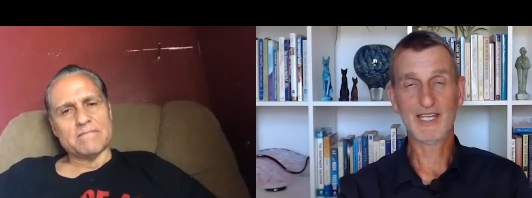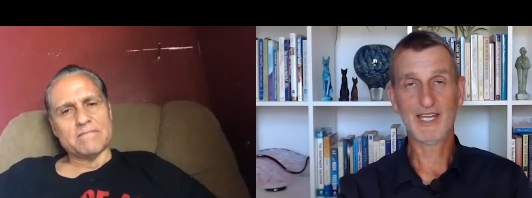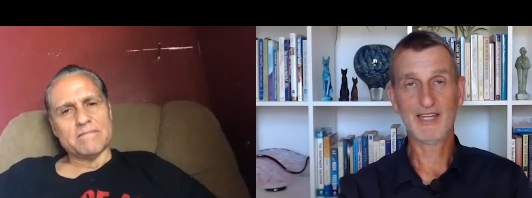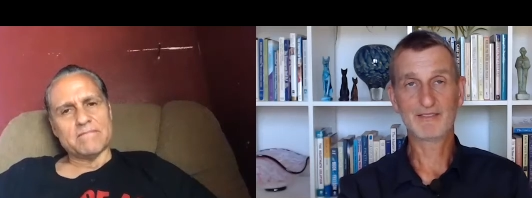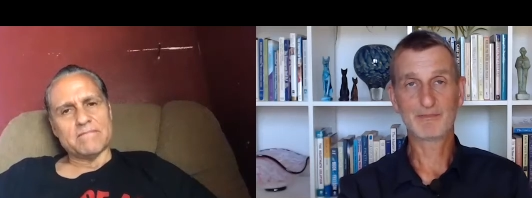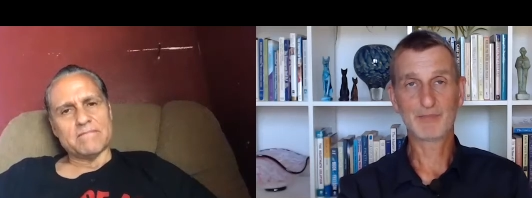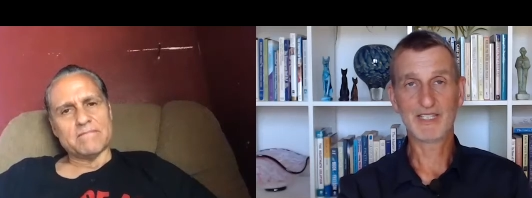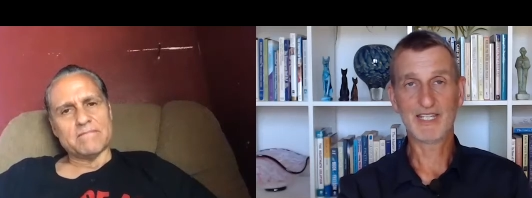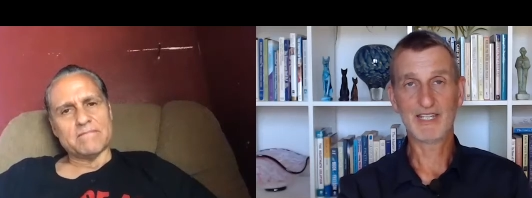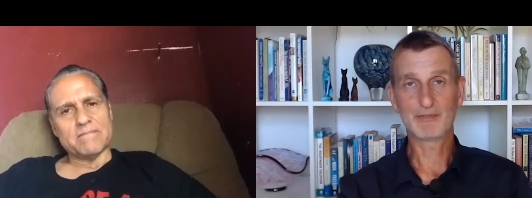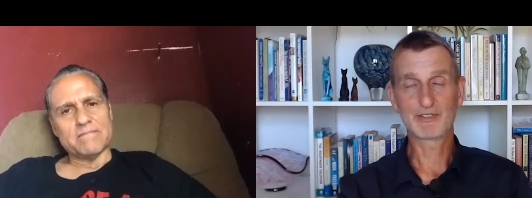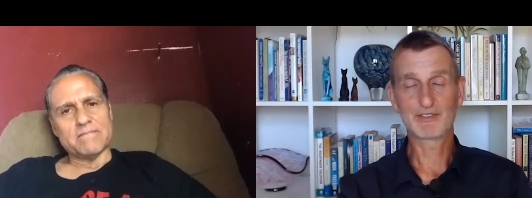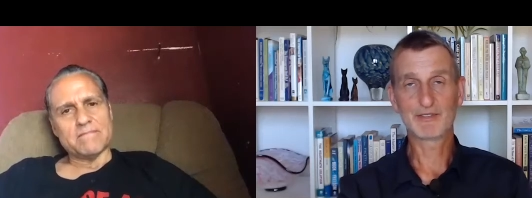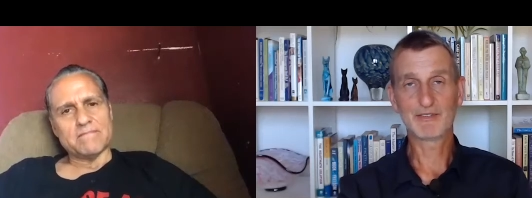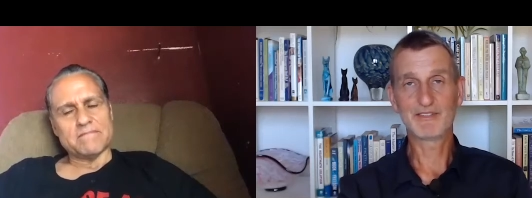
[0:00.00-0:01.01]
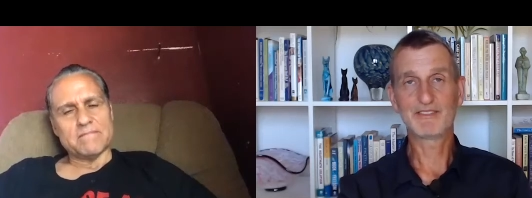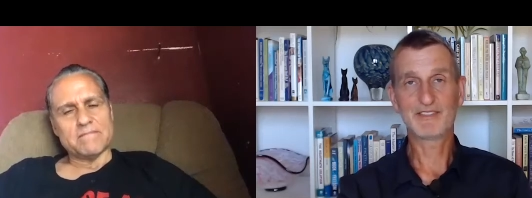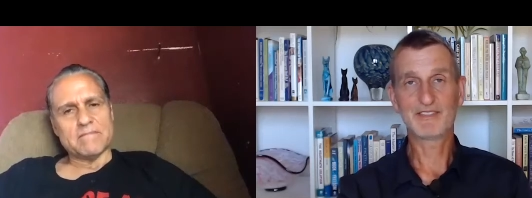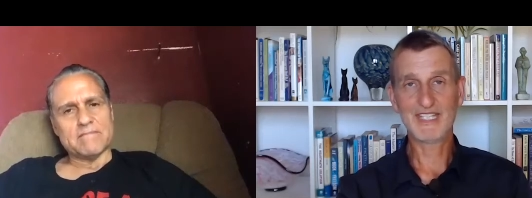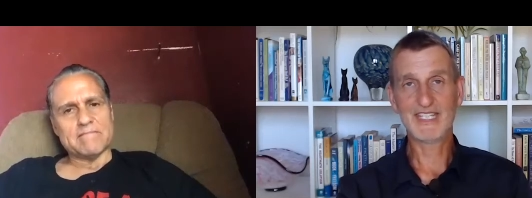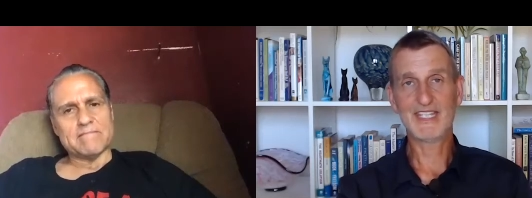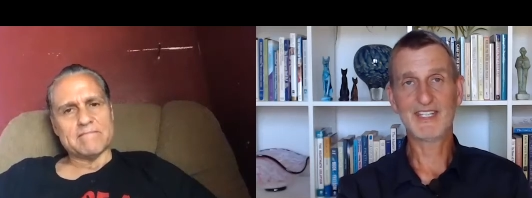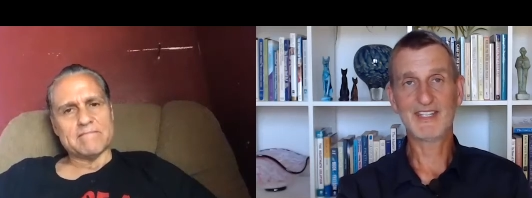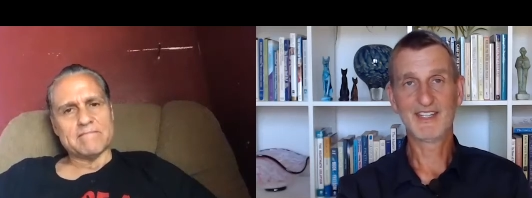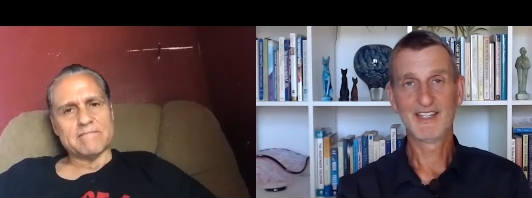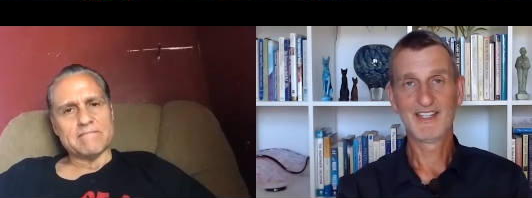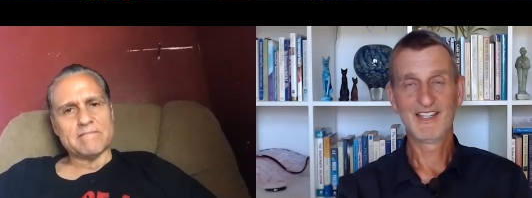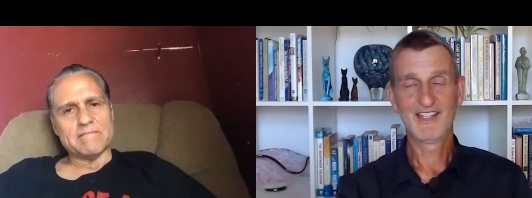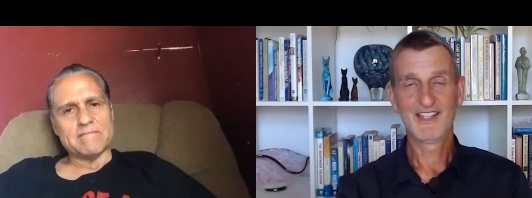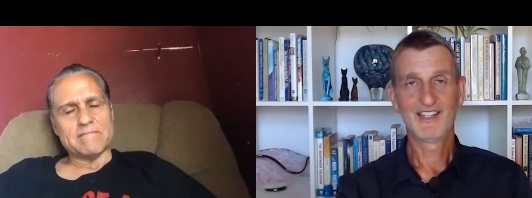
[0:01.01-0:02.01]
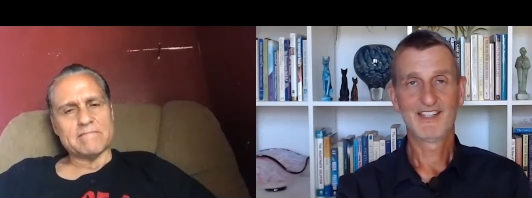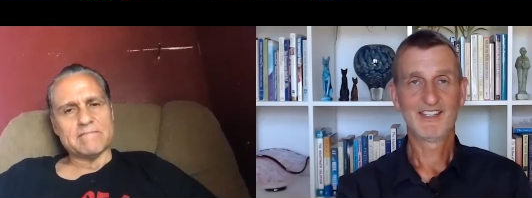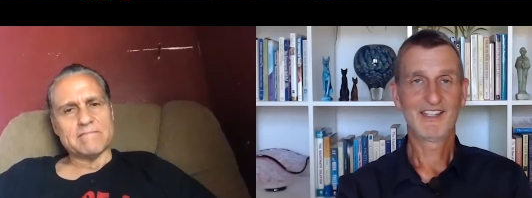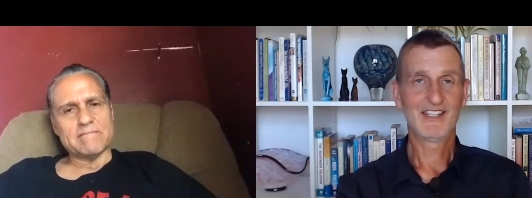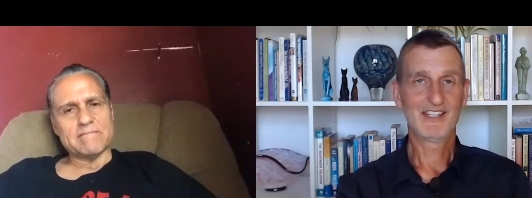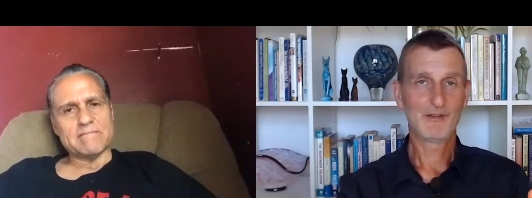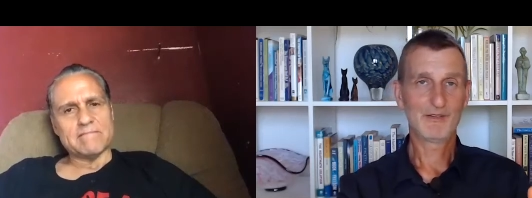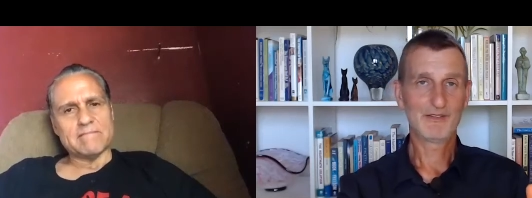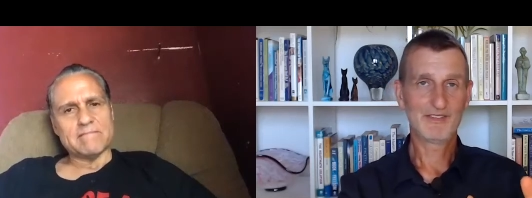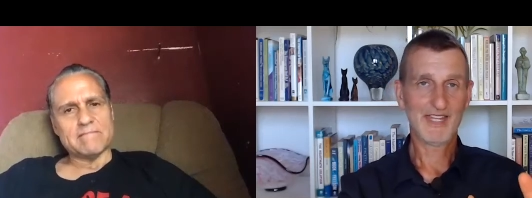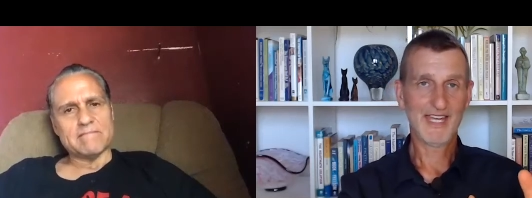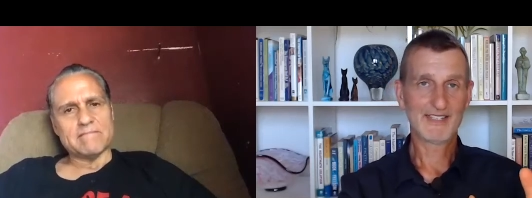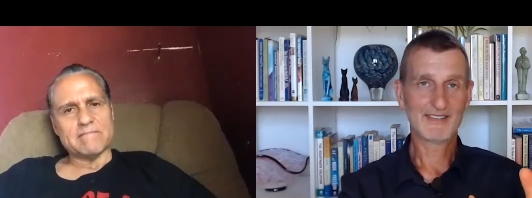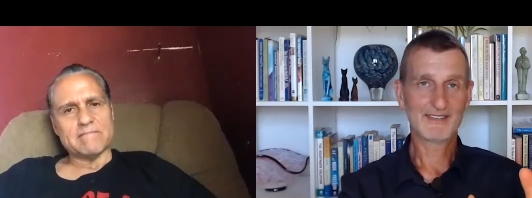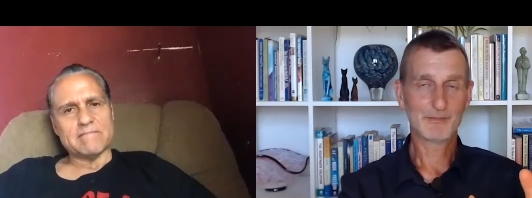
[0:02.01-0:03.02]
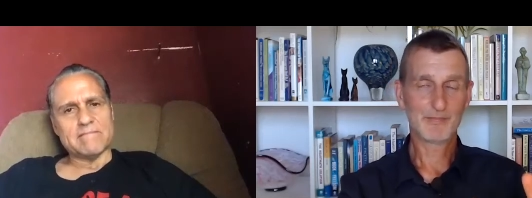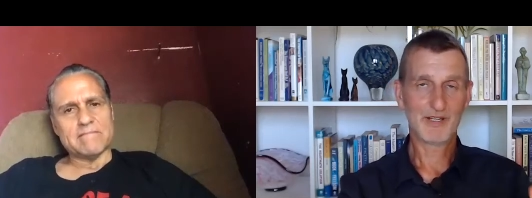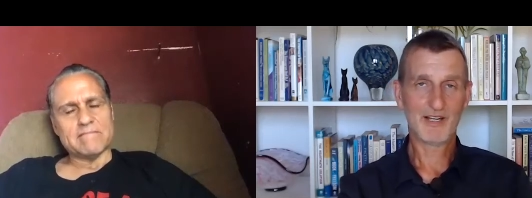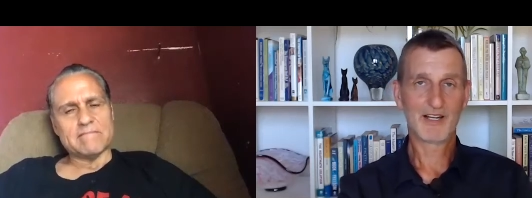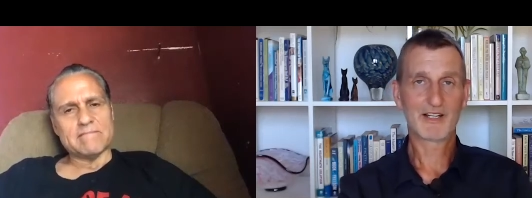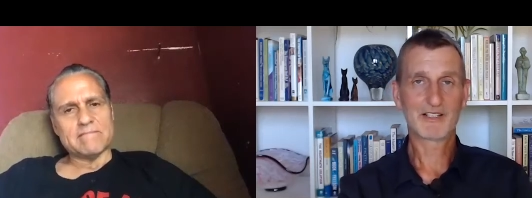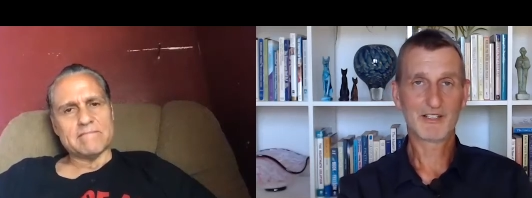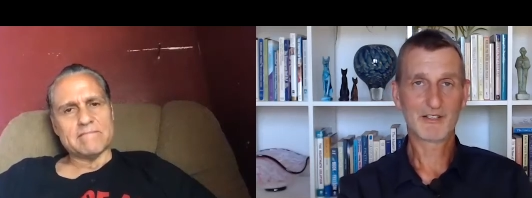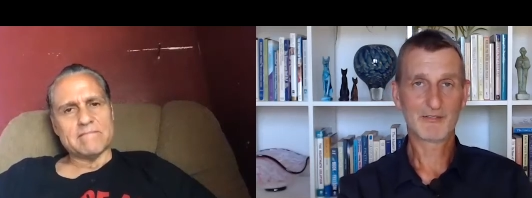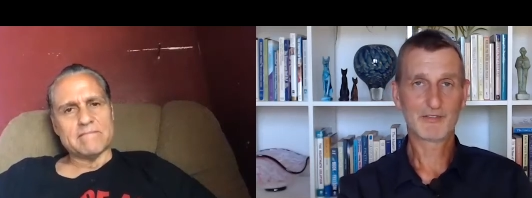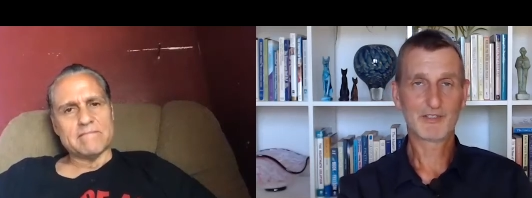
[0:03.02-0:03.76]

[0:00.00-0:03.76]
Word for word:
Speaker 1: has been able to see, you know, that part of